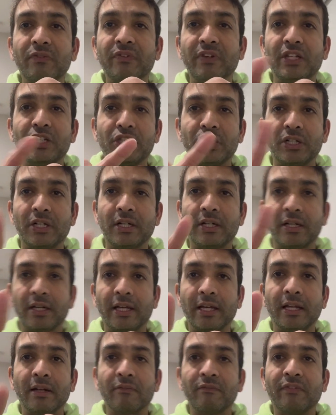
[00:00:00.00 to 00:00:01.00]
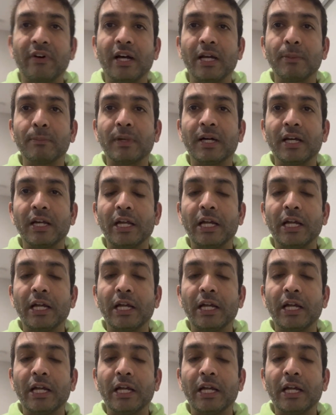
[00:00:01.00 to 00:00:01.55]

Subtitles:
feature in Find My